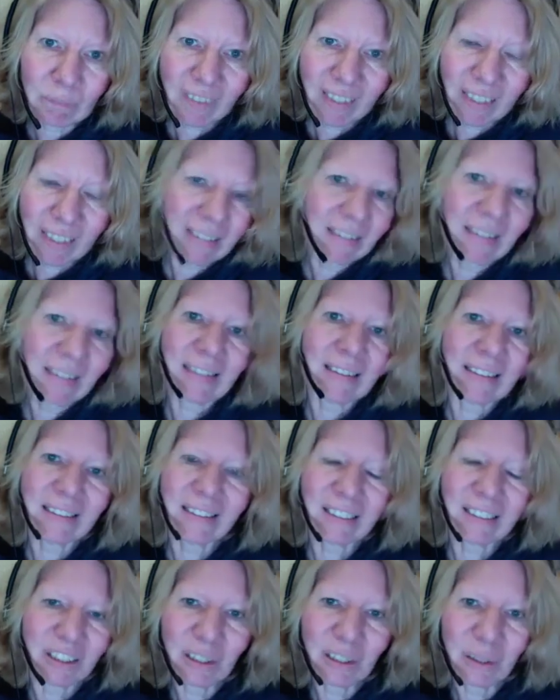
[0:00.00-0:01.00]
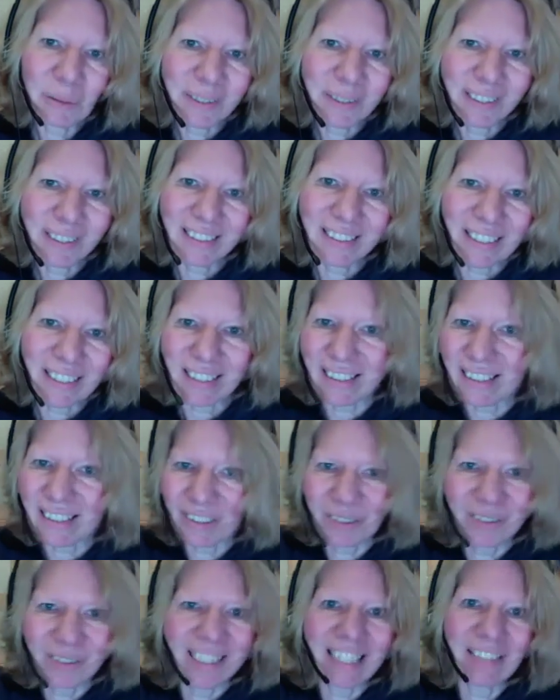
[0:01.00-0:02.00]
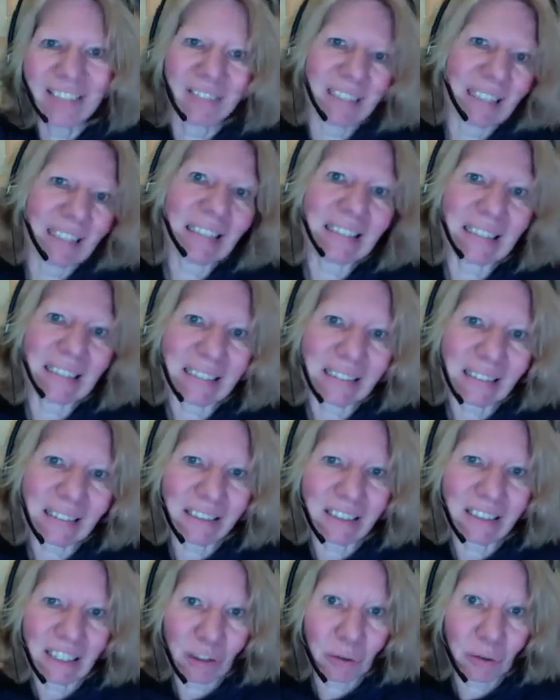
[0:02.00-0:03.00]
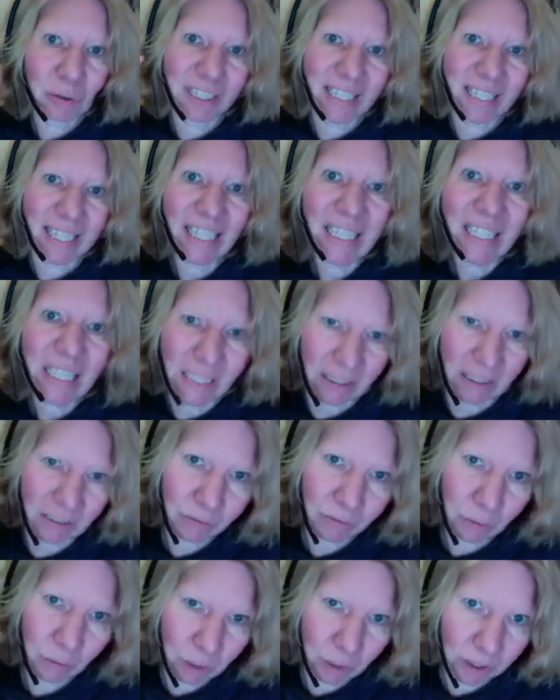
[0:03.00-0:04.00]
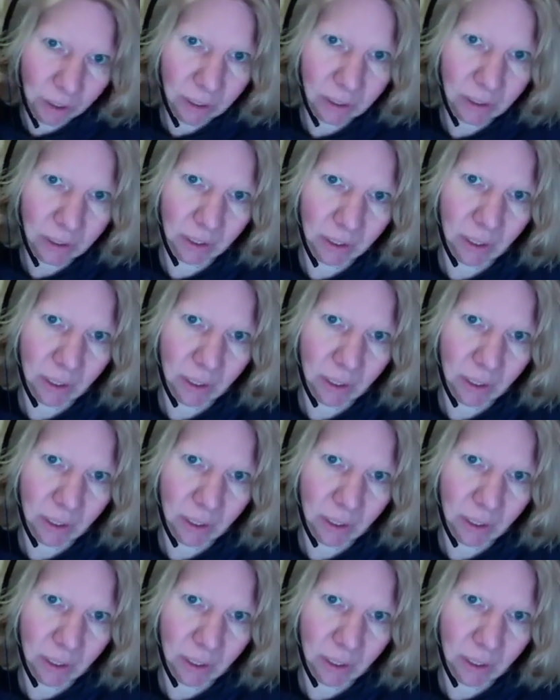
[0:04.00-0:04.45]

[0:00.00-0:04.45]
It's nothing to do with sex or whatever. This is a creation force.